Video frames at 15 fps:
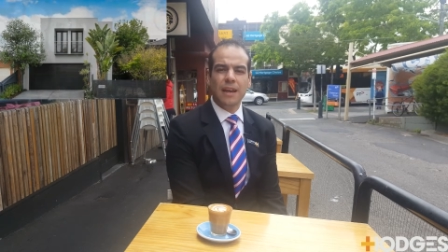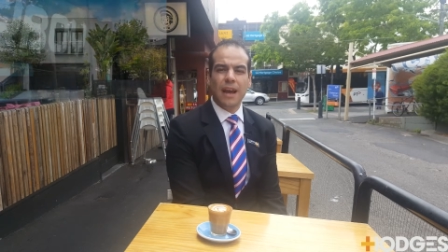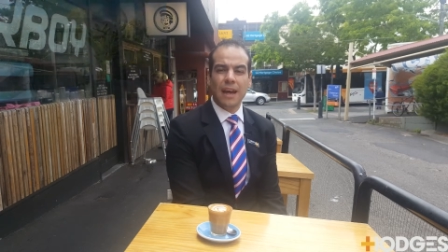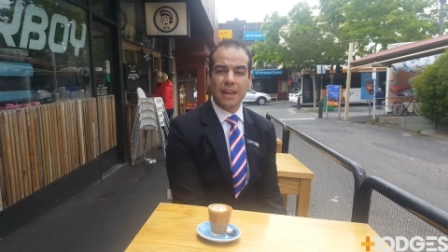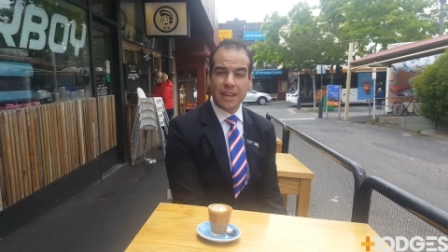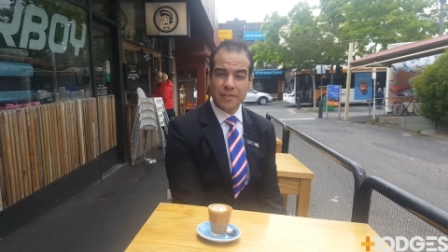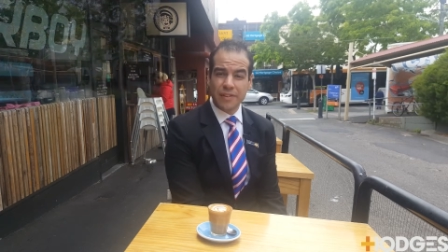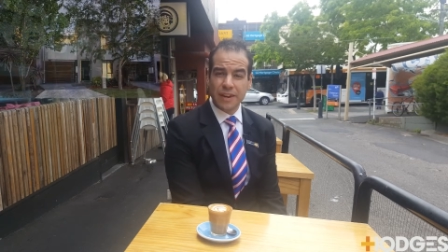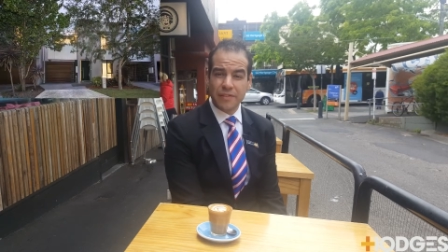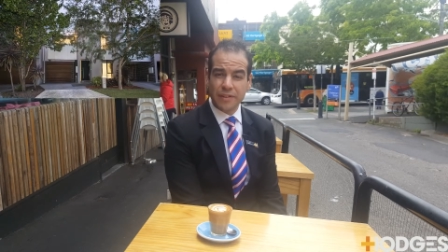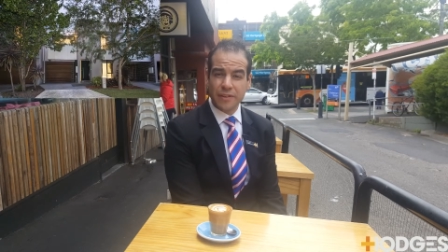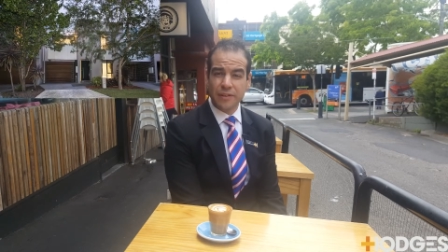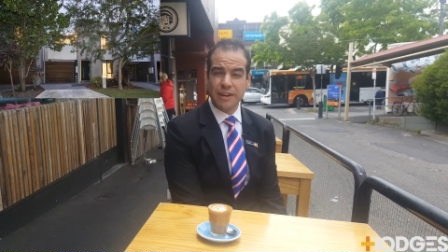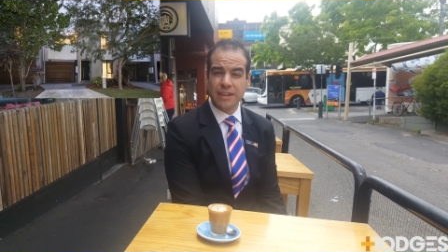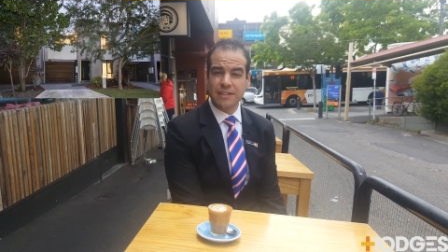11
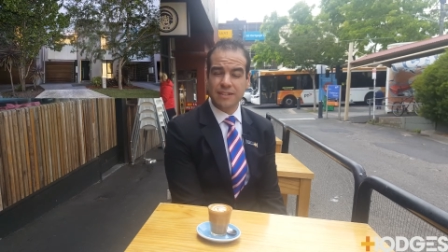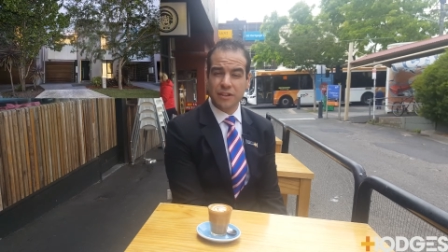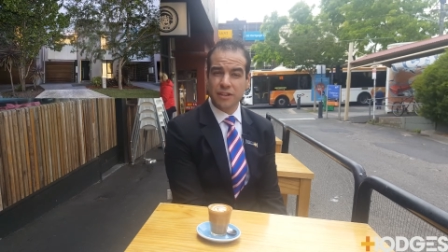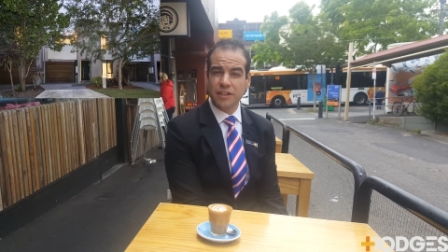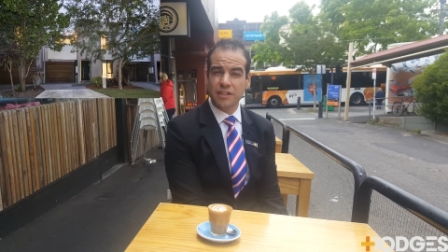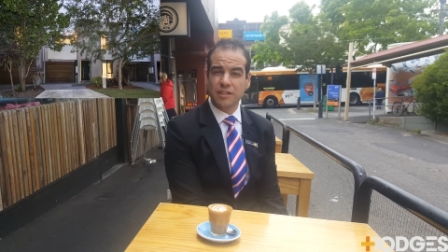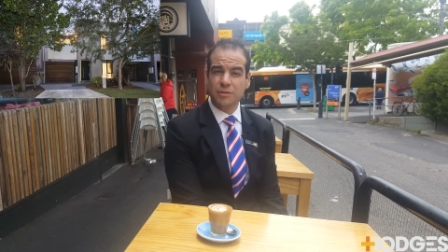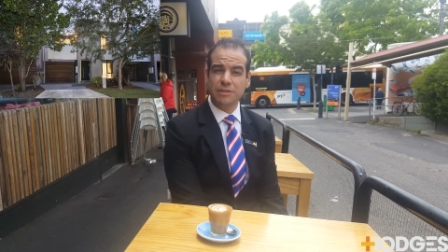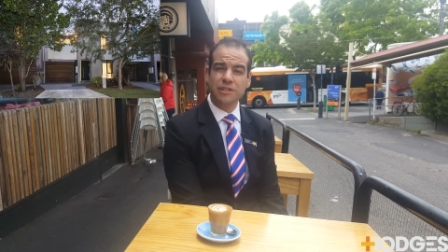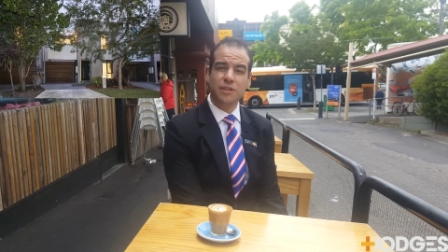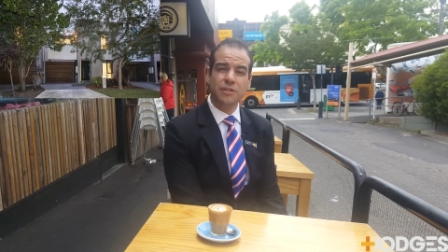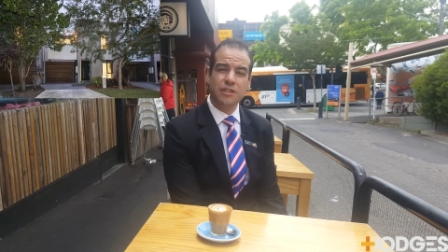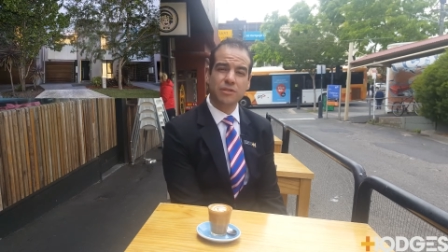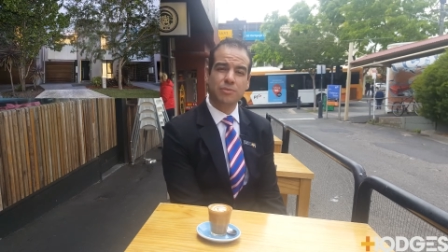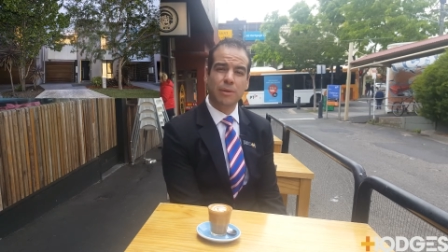Evergreen Circuit, so we
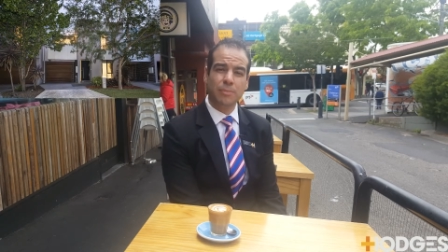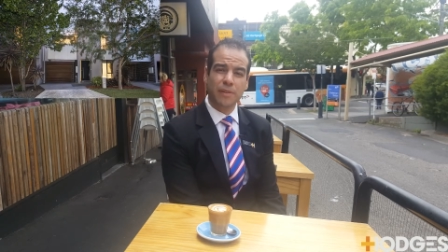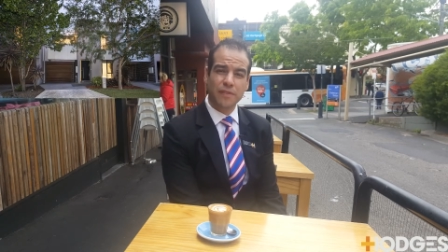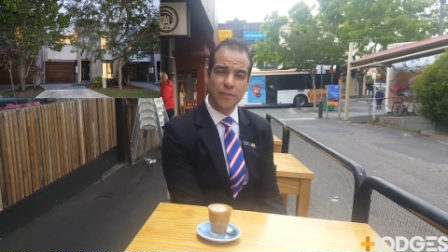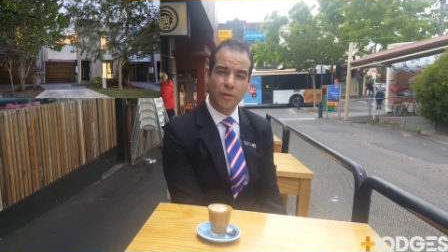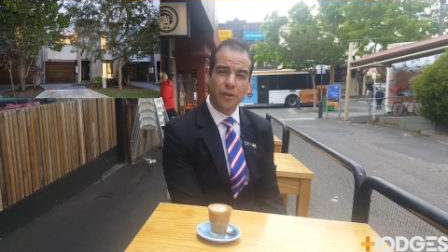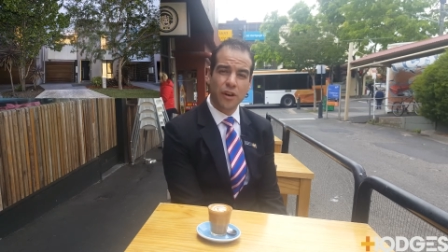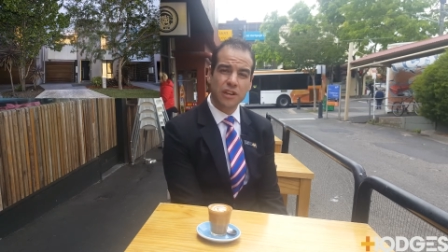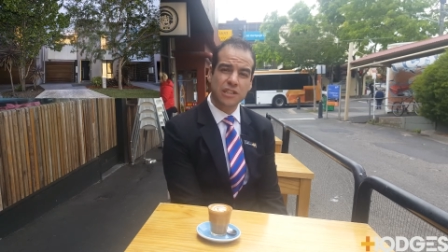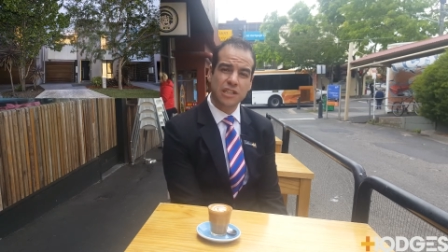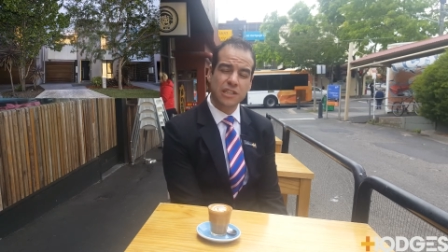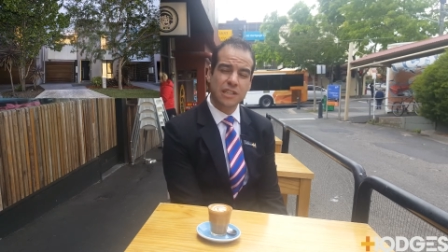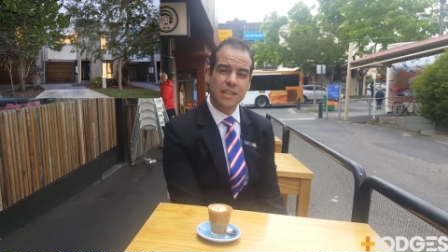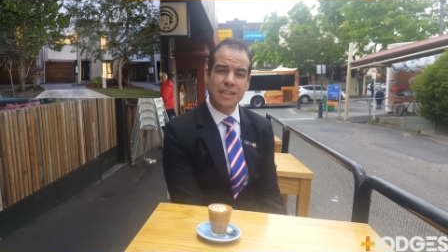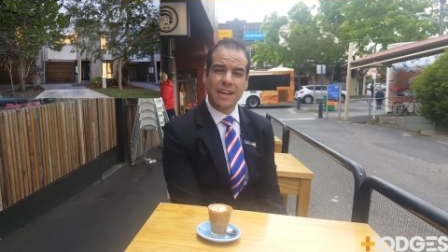sold this one before
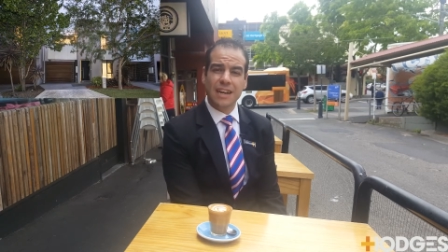auction.